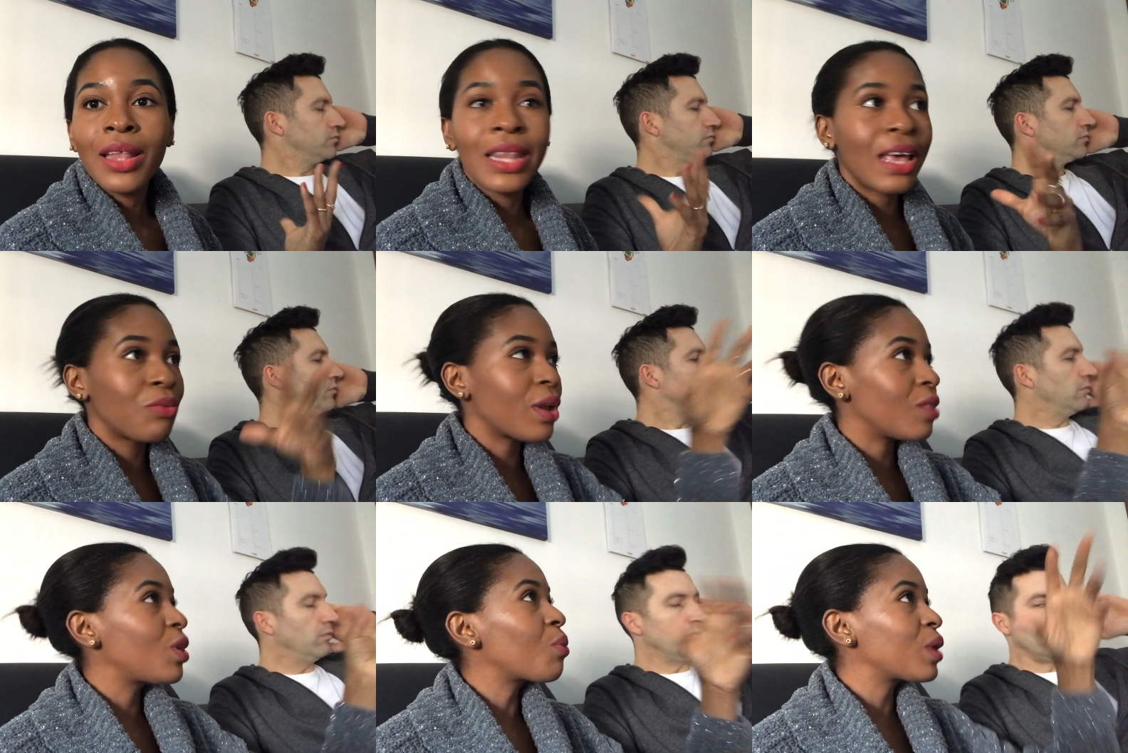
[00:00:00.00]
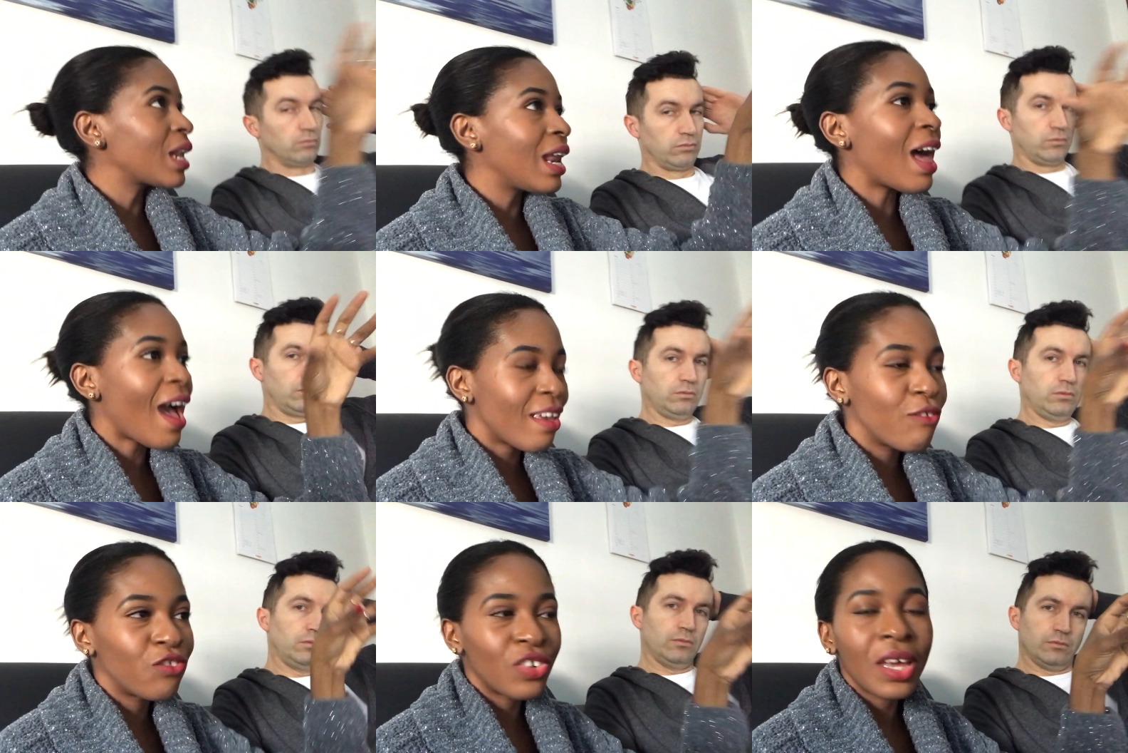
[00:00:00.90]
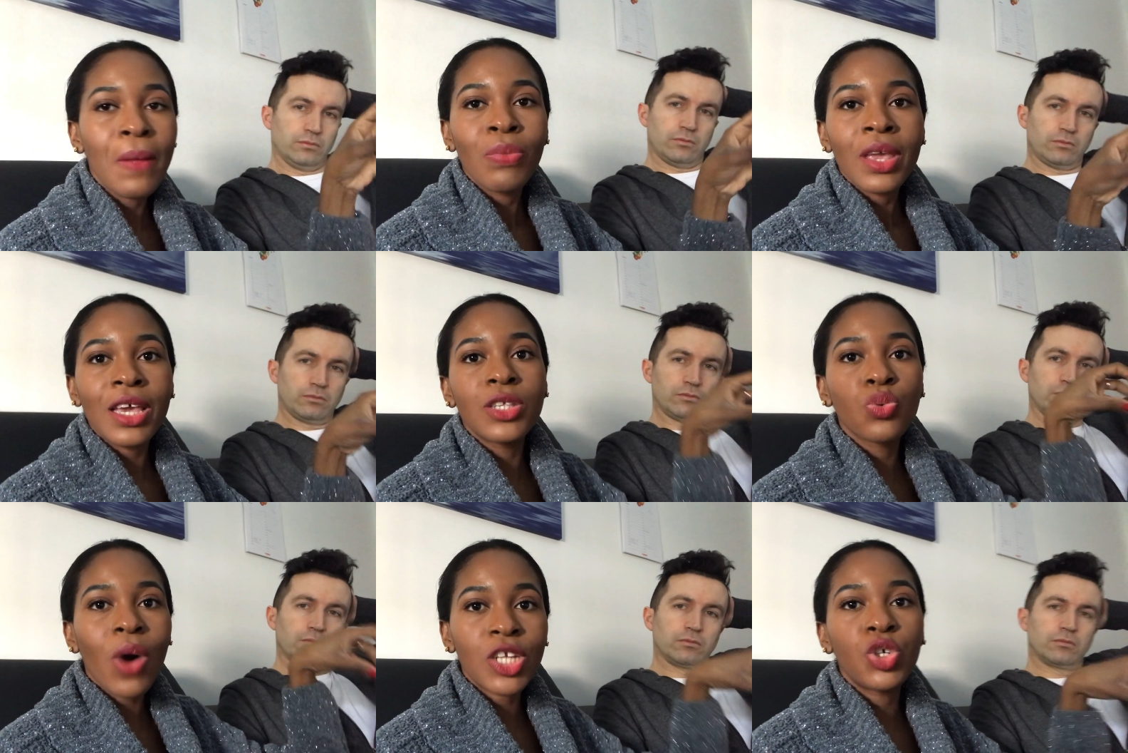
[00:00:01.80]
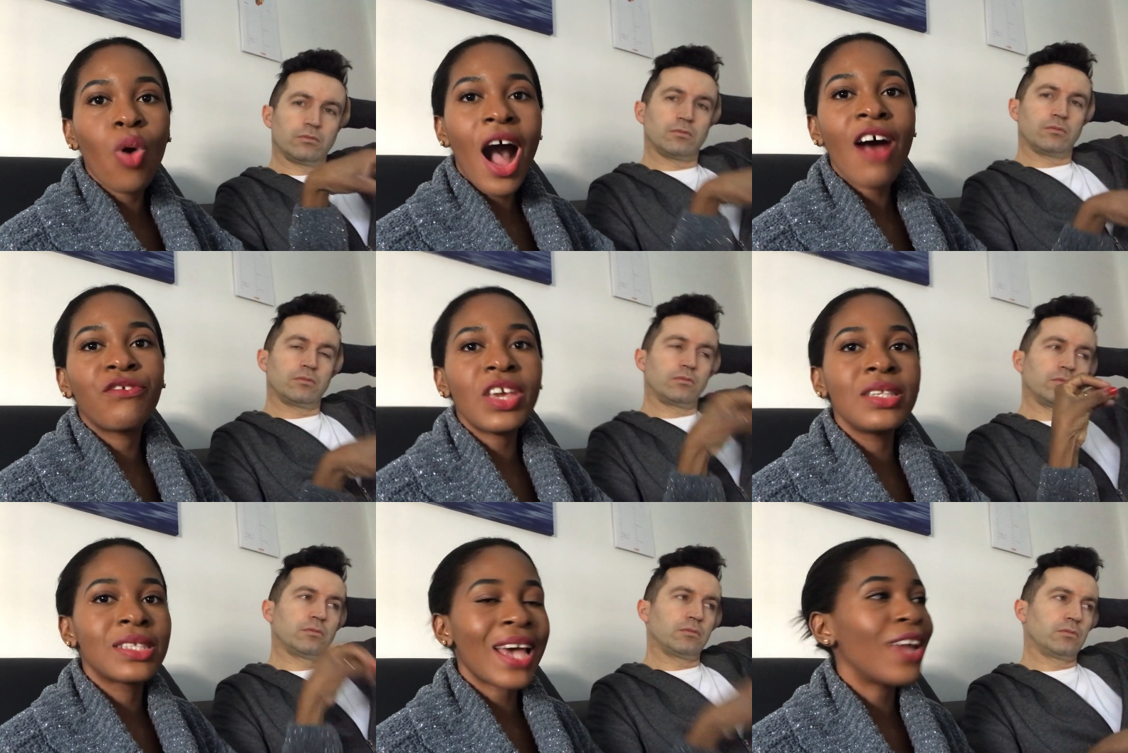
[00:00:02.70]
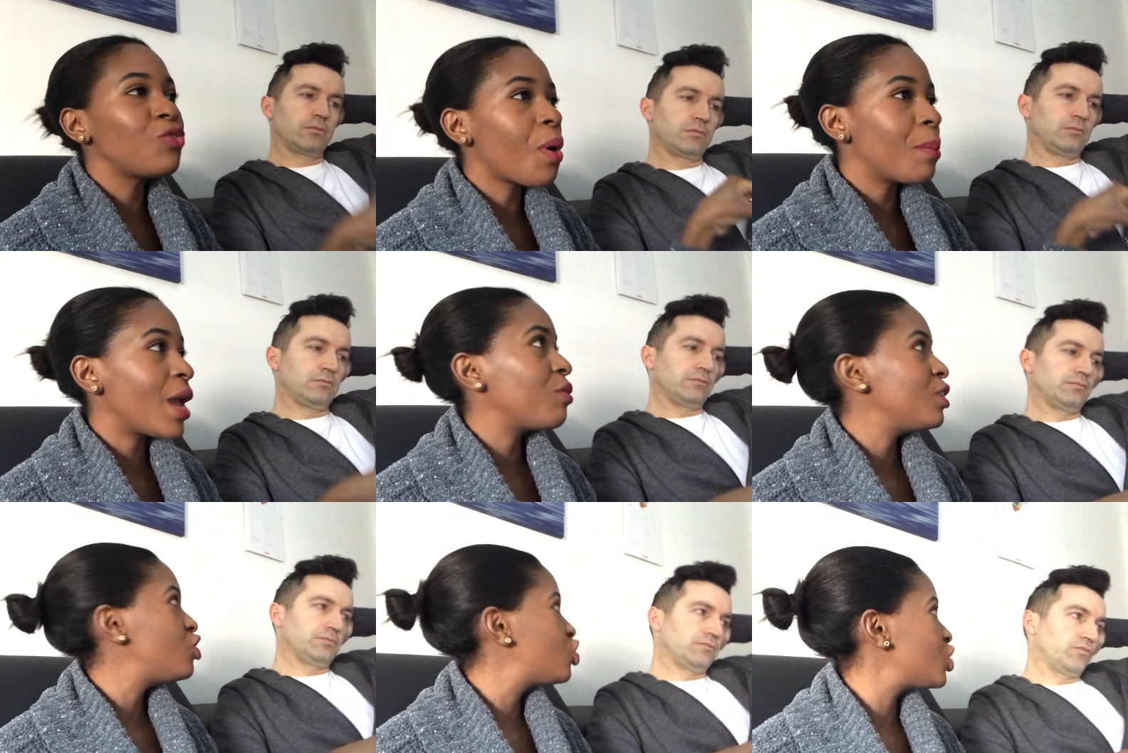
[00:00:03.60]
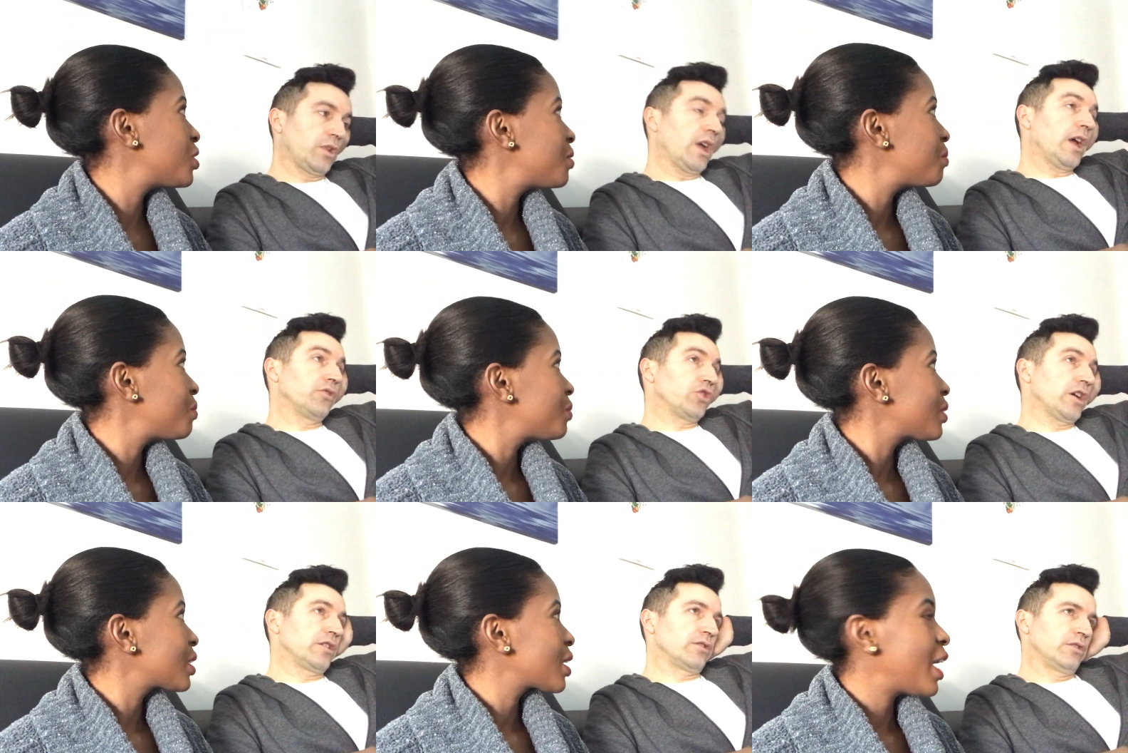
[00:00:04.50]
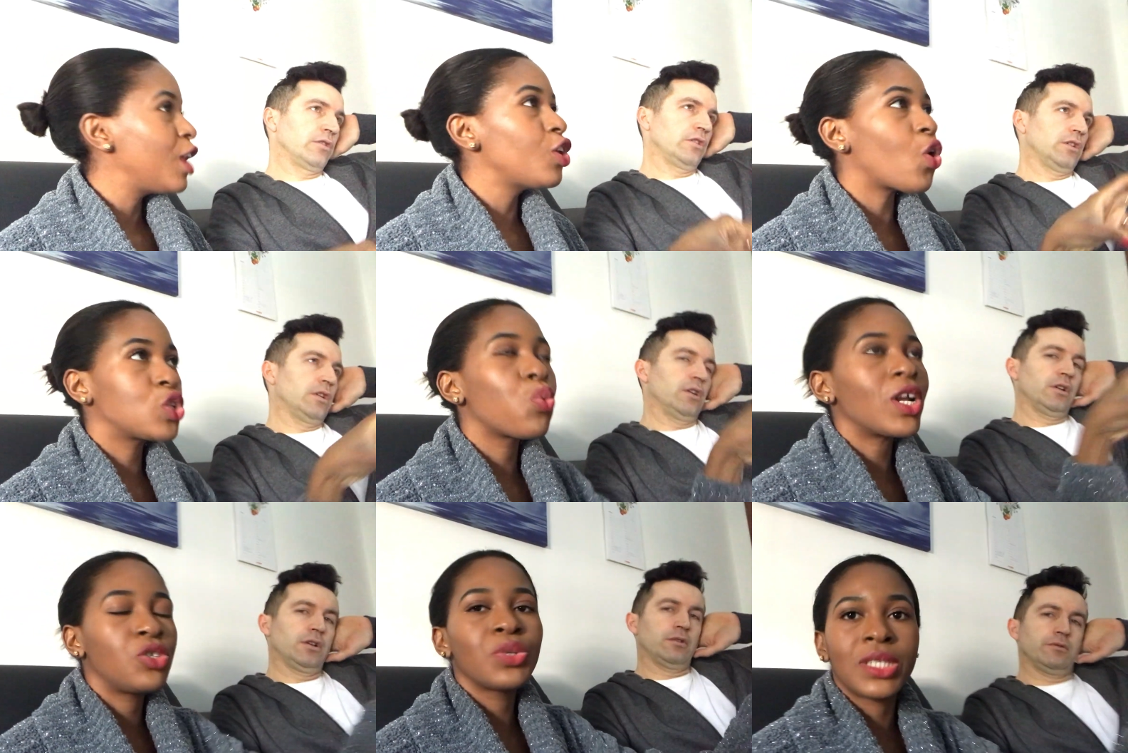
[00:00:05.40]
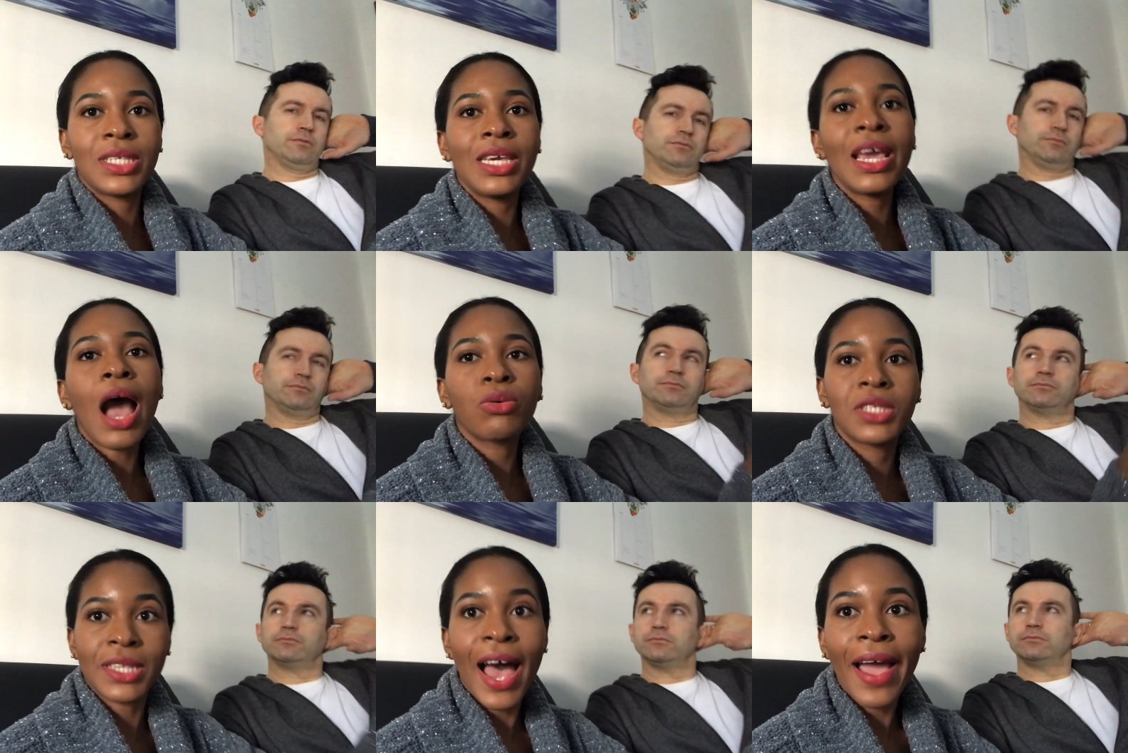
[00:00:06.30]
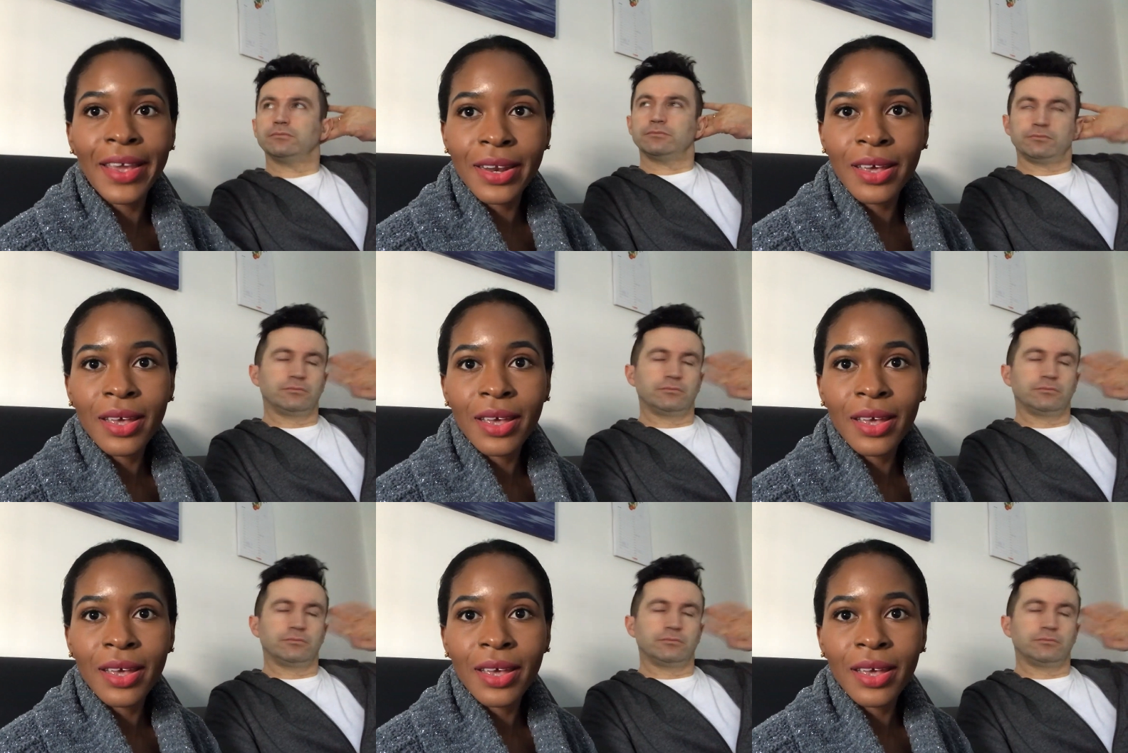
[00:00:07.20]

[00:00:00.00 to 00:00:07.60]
Speaker 1: The, the real life is what you have inside your marriage, okay, and not what you see outside.